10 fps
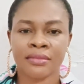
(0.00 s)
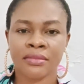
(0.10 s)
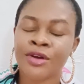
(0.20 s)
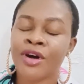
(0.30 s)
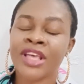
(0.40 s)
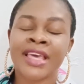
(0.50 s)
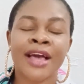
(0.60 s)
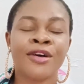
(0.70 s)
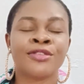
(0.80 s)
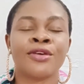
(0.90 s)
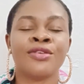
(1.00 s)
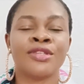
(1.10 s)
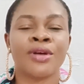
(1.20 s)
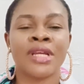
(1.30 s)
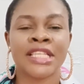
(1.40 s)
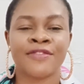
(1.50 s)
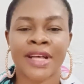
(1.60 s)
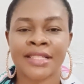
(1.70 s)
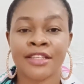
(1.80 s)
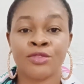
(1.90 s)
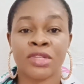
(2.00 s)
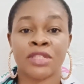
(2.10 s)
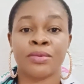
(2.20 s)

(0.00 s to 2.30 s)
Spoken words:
So you can also use all these verses with